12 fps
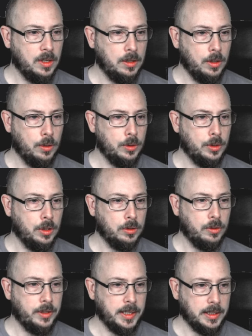No, you're not
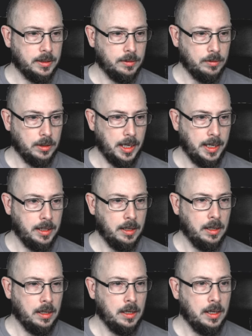correct, okay?
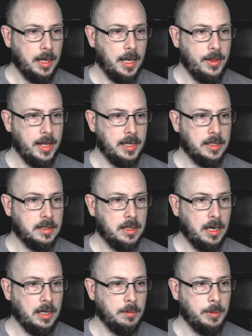And then it's
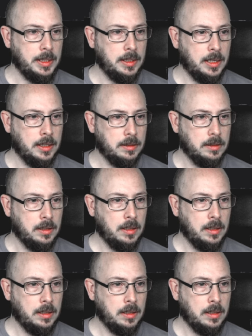telling me that